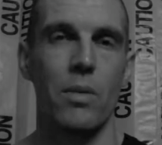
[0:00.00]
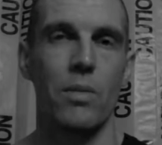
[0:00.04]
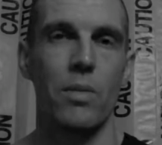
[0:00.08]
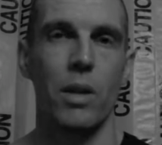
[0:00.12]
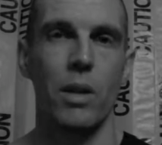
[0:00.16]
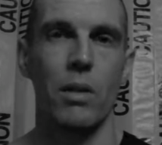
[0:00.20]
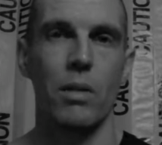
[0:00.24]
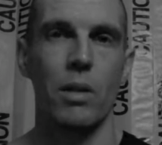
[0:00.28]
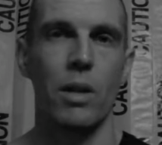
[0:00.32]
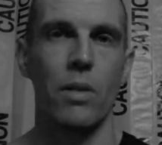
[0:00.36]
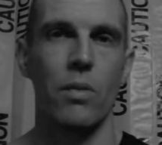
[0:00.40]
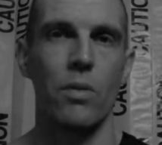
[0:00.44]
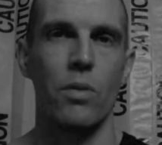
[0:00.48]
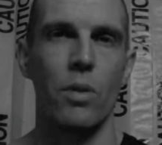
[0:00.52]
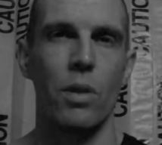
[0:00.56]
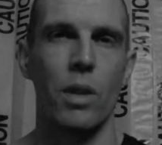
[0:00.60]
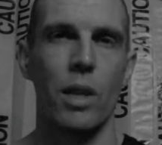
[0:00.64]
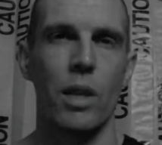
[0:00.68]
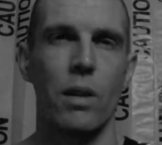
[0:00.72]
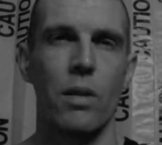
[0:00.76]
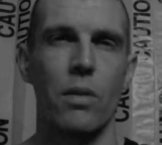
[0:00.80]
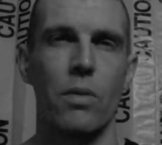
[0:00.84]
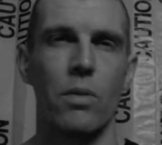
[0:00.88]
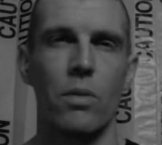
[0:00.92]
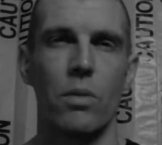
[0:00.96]
if they don't give you a
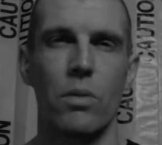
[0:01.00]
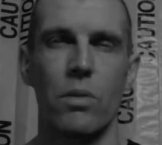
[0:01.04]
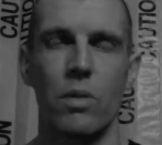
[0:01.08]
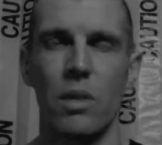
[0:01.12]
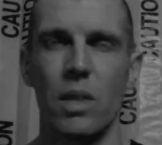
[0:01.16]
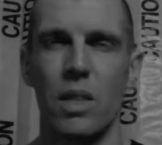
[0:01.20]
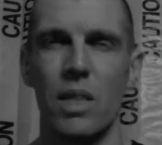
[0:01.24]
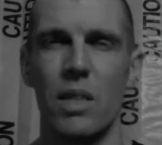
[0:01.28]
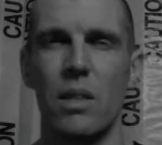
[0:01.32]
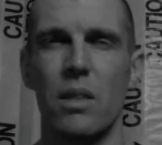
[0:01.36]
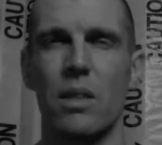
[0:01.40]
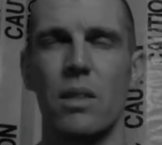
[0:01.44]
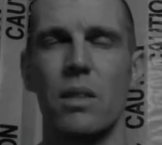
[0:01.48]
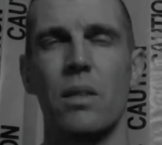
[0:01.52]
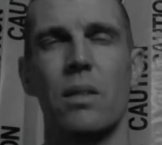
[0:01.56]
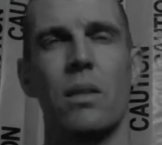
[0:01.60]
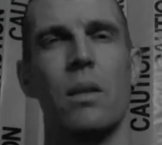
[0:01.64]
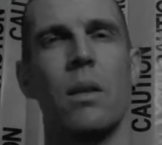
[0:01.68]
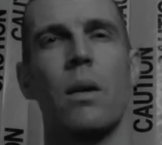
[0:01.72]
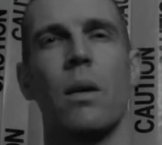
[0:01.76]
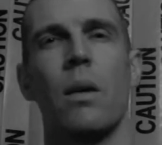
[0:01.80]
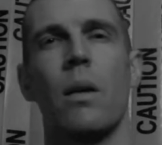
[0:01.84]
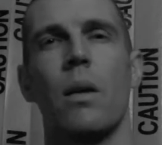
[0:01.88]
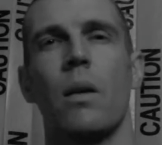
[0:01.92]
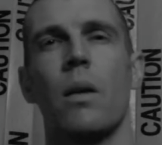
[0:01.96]
letter of release.
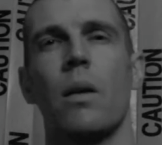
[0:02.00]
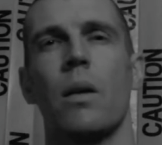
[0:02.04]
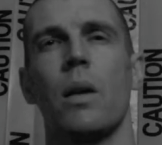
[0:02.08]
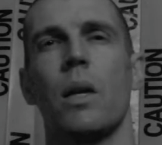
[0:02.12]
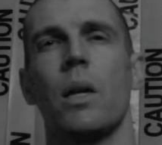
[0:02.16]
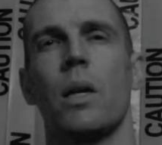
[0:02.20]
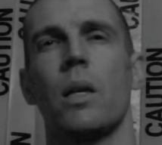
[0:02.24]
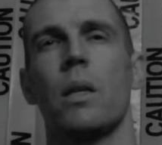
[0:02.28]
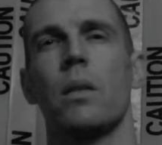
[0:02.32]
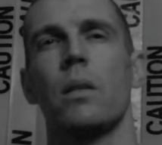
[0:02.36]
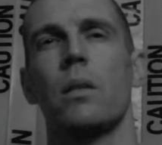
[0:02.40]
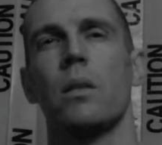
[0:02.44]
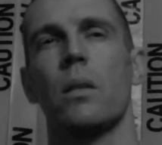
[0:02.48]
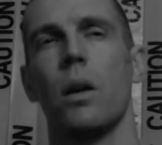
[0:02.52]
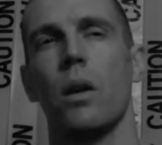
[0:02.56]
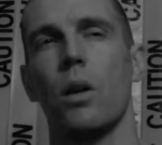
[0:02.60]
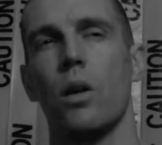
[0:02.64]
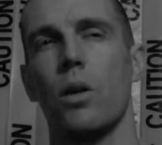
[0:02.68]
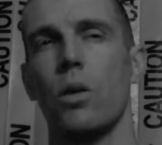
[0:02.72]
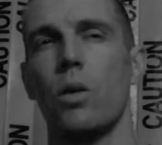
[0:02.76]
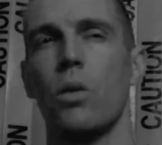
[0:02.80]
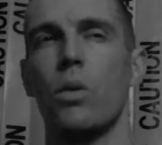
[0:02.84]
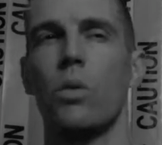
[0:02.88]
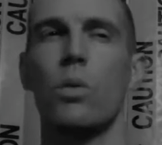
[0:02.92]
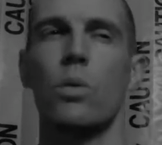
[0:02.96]

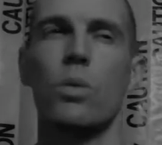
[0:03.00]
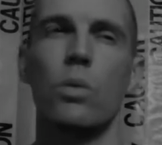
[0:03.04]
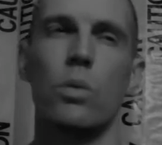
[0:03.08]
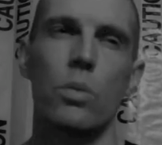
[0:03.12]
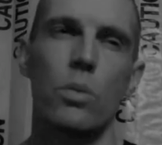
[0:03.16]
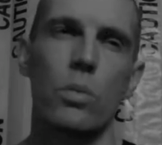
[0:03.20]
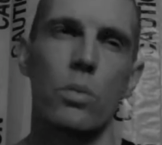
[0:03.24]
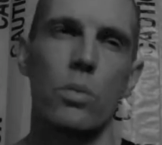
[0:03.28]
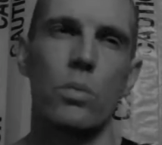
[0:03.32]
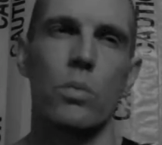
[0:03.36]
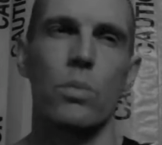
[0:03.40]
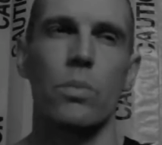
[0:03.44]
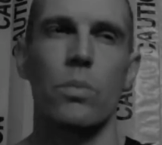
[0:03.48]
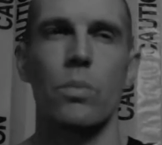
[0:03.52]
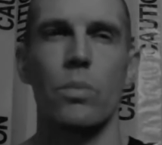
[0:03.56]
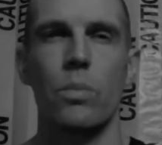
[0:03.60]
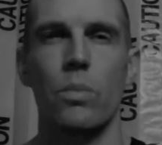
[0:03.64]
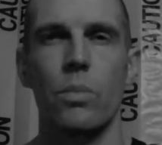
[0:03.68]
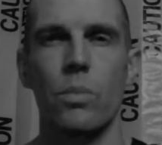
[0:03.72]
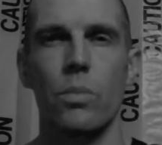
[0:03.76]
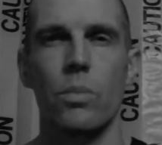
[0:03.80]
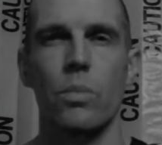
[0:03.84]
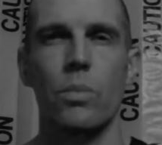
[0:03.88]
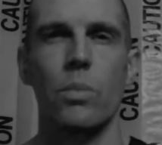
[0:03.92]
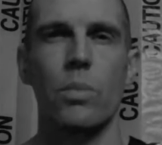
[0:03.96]
So,
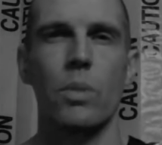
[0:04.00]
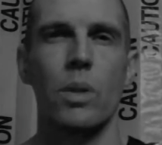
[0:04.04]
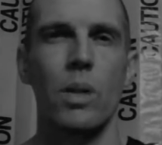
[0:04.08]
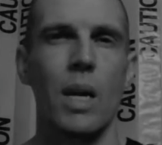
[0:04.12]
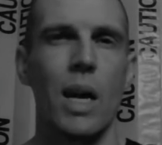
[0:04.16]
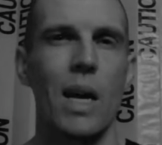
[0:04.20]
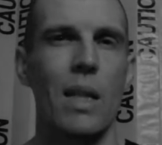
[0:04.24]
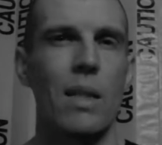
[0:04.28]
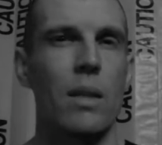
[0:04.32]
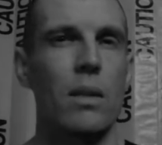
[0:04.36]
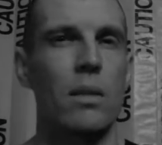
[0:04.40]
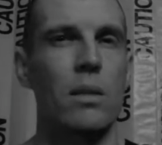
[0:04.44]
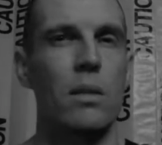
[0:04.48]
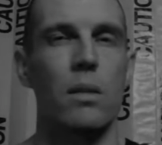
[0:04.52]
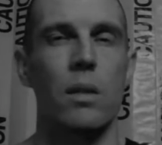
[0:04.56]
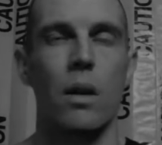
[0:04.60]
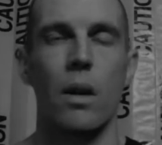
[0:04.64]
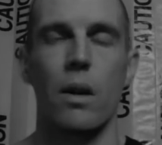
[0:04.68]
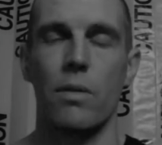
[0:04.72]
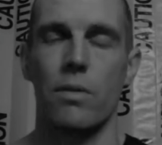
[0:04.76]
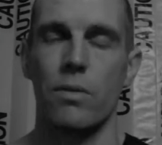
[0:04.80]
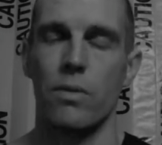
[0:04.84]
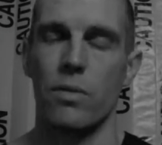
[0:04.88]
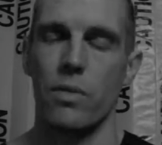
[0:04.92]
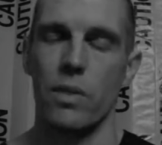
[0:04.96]
yeah, that's
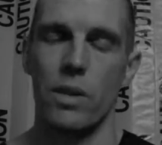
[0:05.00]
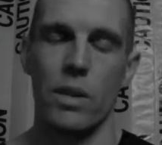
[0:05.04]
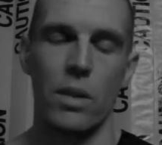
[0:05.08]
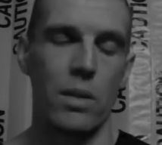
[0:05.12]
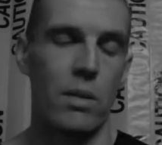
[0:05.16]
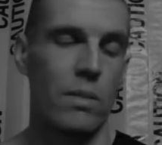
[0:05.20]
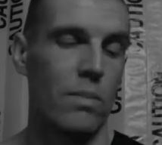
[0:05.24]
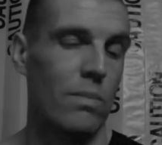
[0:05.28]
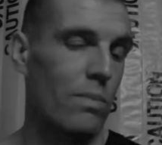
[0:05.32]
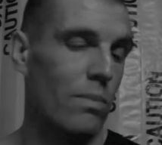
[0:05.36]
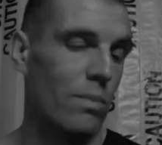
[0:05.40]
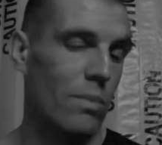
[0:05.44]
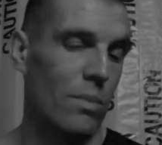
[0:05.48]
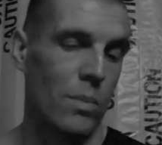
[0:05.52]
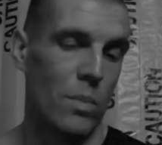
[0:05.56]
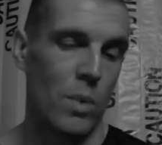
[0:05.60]
tough. And